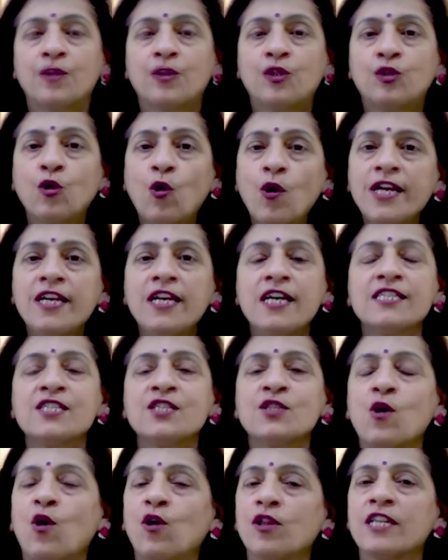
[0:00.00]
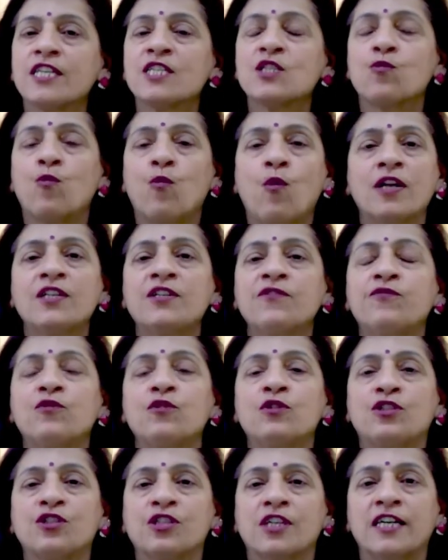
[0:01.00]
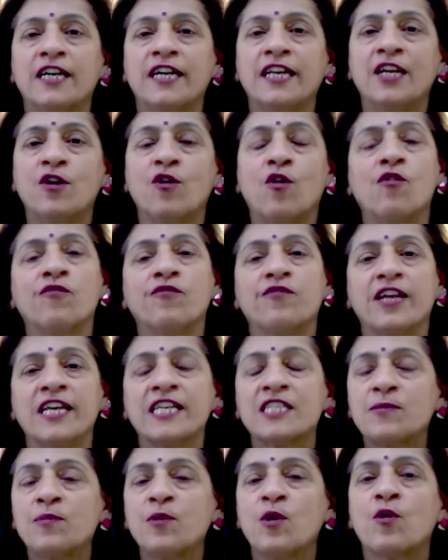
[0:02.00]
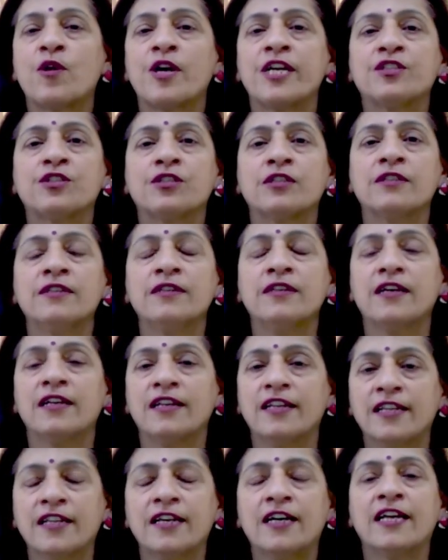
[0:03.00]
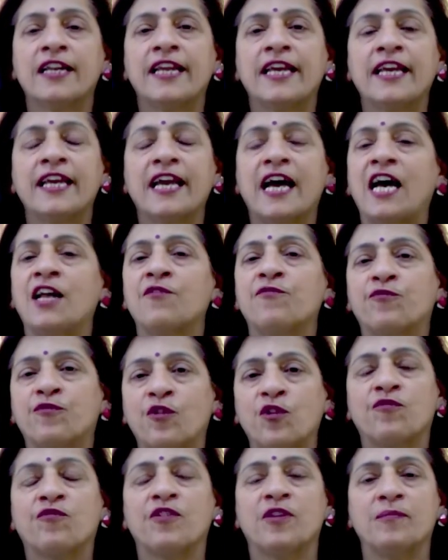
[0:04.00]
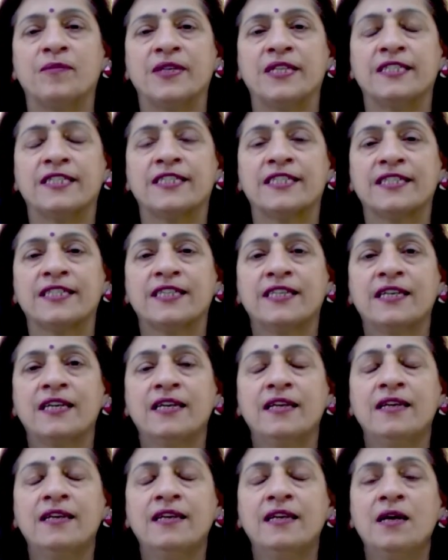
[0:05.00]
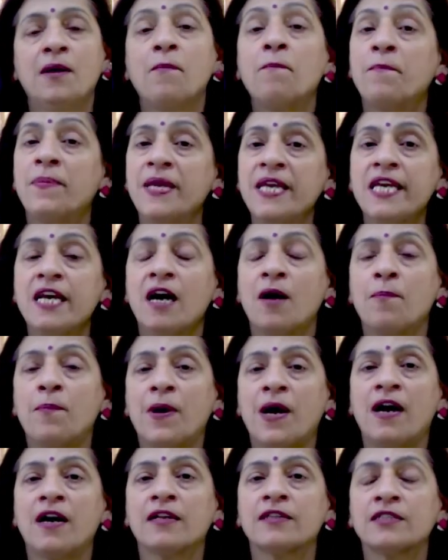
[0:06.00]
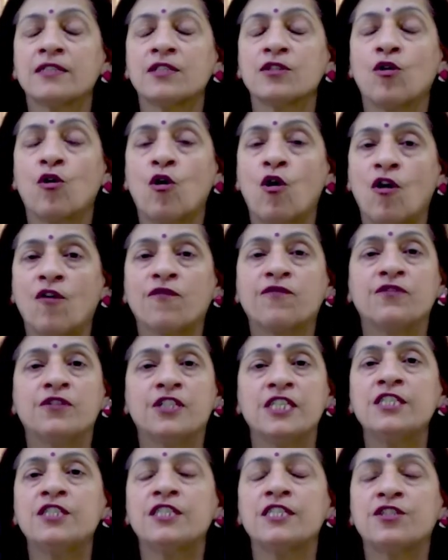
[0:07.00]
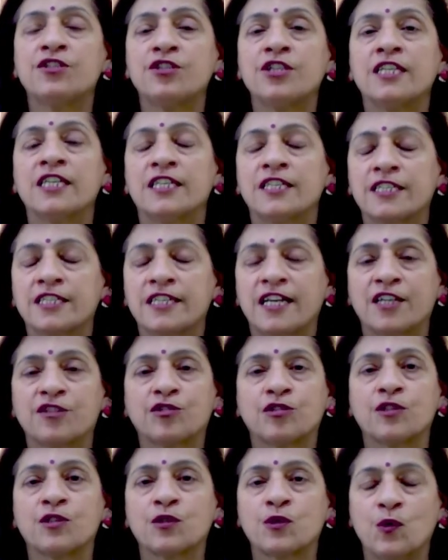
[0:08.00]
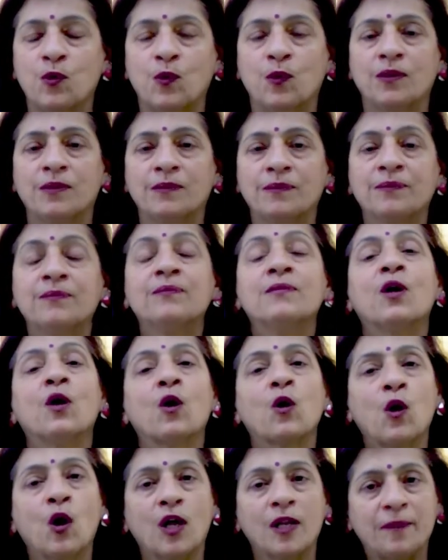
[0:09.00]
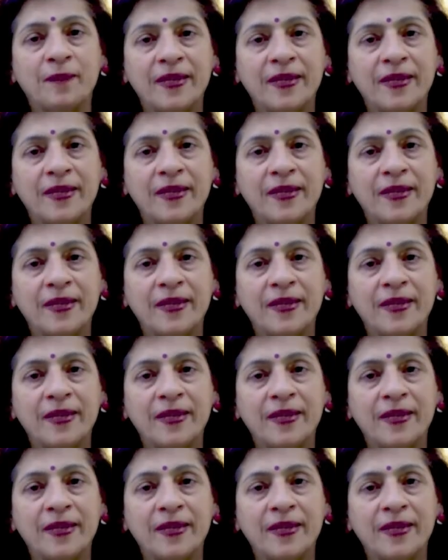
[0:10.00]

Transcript: Join us on this wonderful journey of exploration, learning and fulfillment. Be a part of DCG International School. God